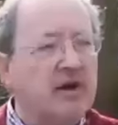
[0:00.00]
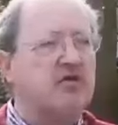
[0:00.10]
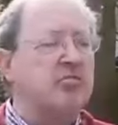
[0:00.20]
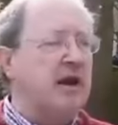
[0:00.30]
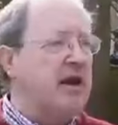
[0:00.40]

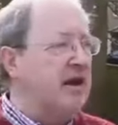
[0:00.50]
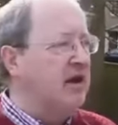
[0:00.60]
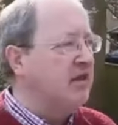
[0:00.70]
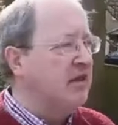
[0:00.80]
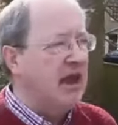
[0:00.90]

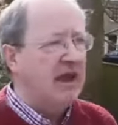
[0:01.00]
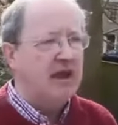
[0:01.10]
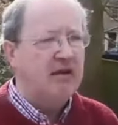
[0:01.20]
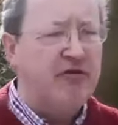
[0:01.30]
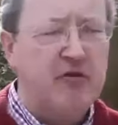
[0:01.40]
explaining that
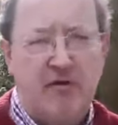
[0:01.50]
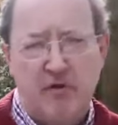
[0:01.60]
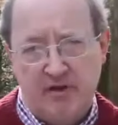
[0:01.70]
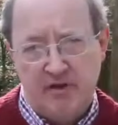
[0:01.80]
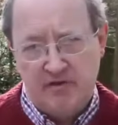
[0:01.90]
if you have
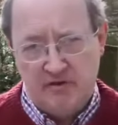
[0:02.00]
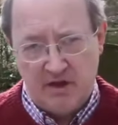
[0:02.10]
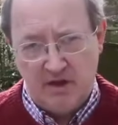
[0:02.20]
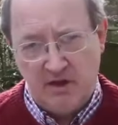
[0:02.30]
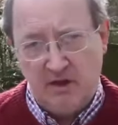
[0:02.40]
one of these
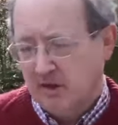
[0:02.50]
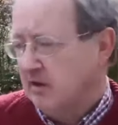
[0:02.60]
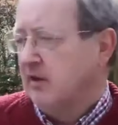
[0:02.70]
key